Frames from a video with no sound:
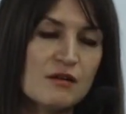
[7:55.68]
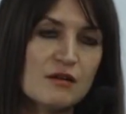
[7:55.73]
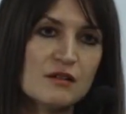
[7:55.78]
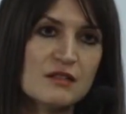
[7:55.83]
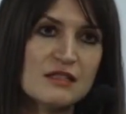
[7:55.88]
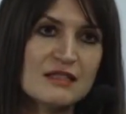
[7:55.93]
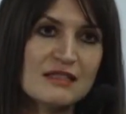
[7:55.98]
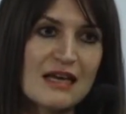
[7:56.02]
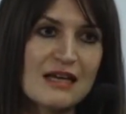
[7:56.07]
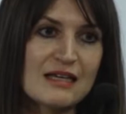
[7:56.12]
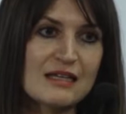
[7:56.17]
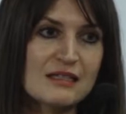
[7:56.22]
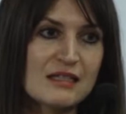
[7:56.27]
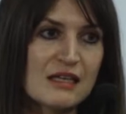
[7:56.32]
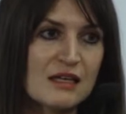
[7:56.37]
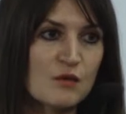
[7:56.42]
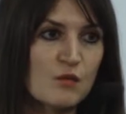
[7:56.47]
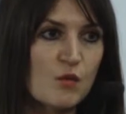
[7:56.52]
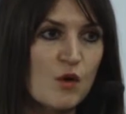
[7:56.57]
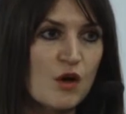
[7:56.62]

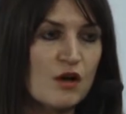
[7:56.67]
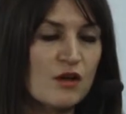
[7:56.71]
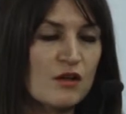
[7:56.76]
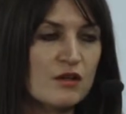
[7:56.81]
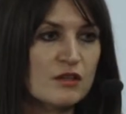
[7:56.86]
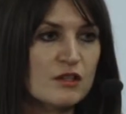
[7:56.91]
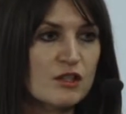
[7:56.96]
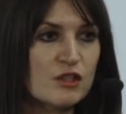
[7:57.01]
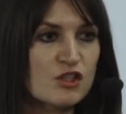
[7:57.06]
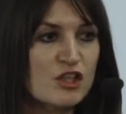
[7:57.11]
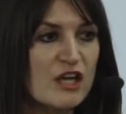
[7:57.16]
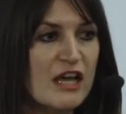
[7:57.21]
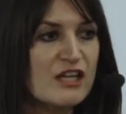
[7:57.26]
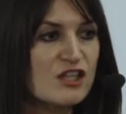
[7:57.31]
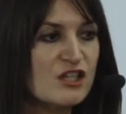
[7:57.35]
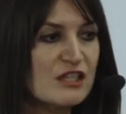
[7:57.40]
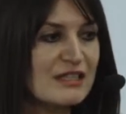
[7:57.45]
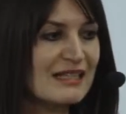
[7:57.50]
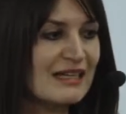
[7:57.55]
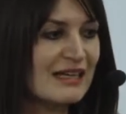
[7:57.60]
stating what your
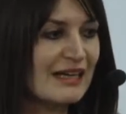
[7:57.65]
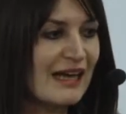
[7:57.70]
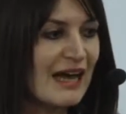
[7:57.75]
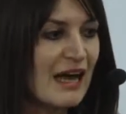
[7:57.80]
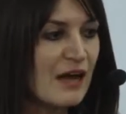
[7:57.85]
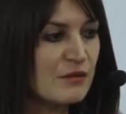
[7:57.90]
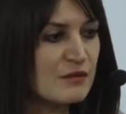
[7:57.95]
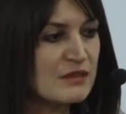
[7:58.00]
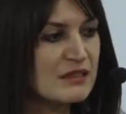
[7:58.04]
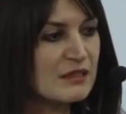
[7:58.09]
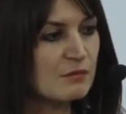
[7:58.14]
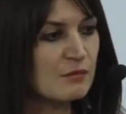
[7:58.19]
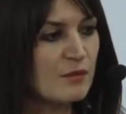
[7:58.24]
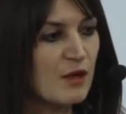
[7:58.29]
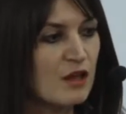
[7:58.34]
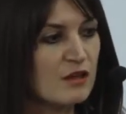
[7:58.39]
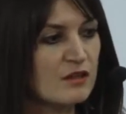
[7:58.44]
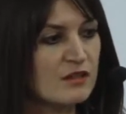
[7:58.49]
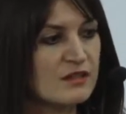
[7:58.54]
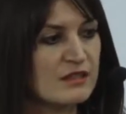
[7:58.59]
changes in accounting
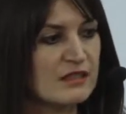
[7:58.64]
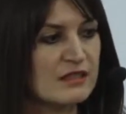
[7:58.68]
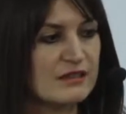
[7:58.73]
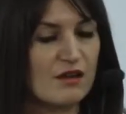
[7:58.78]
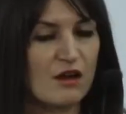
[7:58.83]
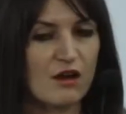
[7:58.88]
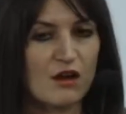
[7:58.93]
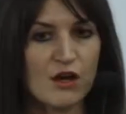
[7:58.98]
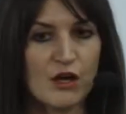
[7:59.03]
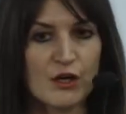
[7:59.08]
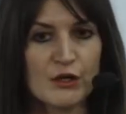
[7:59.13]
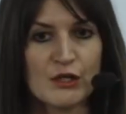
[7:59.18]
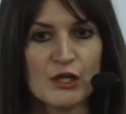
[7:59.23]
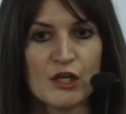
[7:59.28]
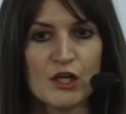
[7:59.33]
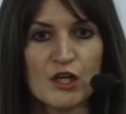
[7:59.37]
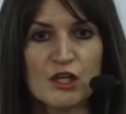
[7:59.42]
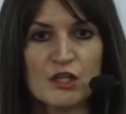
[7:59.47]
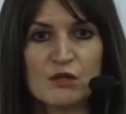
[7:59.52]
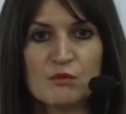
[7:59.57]
policies are,
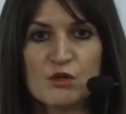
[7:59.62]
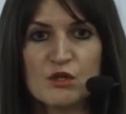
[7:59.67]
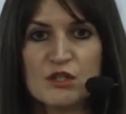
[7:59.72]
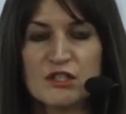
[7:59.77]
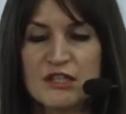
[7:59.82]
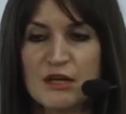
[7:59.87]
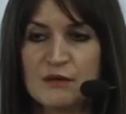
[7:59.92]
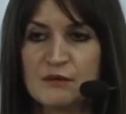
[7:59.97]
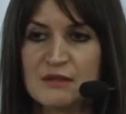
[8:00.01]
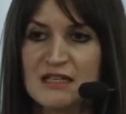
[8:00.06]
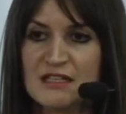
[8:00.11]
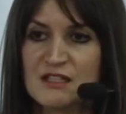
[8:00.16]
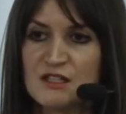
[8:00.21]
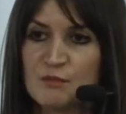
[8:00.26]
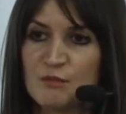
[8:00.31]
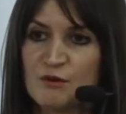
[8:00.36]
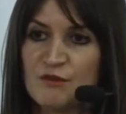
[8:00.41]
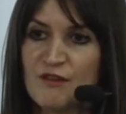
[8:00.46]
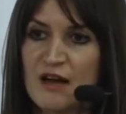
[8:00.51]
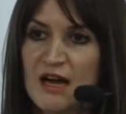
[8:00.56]
you also need to
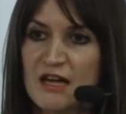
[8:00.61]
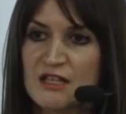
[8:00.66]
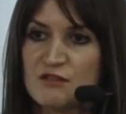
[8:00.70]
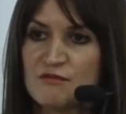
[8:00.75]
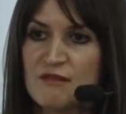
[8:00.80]
provide a